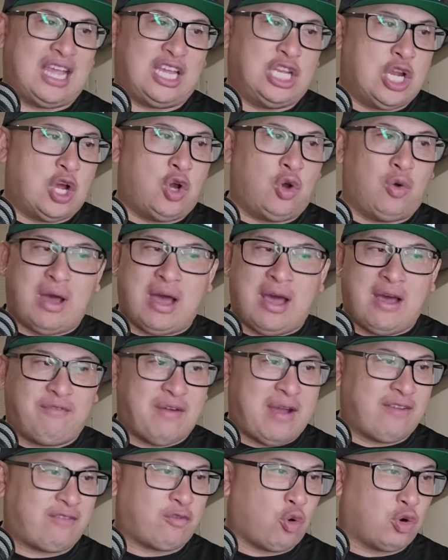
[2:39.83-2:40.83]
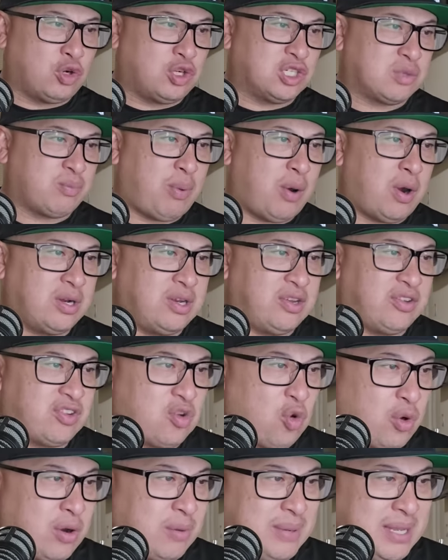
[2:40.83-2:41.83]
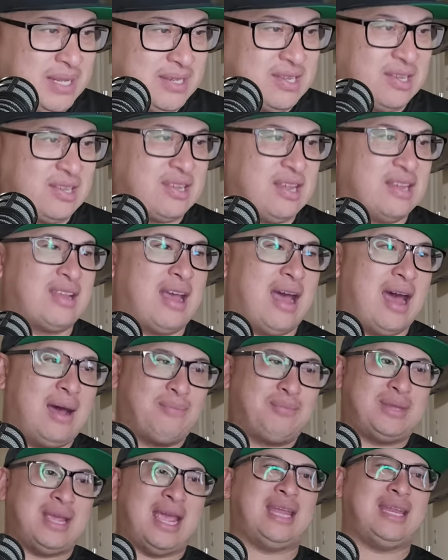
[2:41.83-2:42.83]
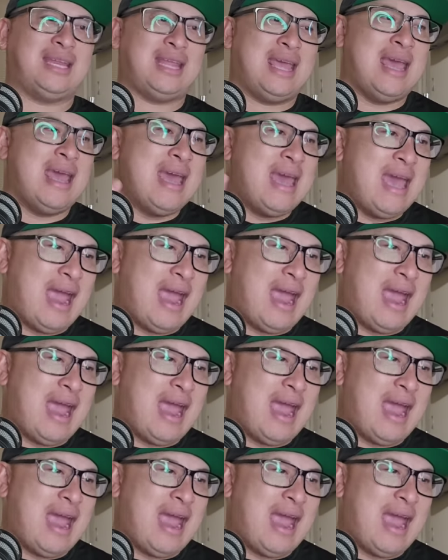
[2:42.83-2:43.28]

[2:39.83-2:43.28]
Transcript: You know, uh, Five Corners Party Store and Pizza says update.